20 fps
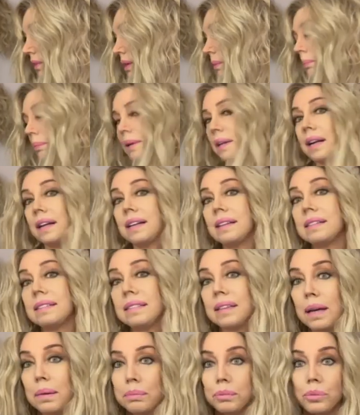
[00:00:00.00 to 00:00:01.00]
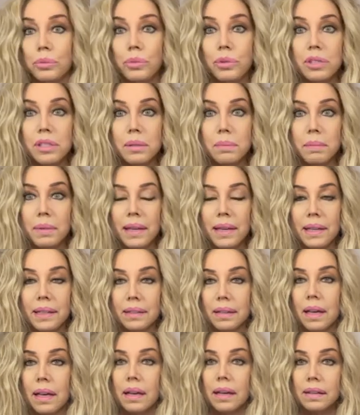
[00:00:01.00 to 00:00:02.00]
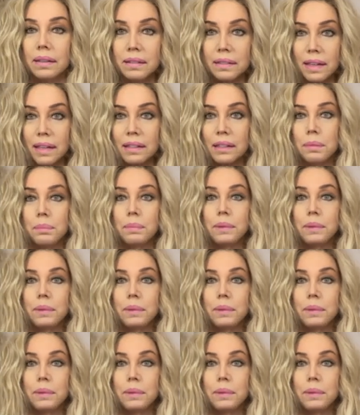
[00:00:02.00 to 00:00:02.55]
But an attempt was made. Let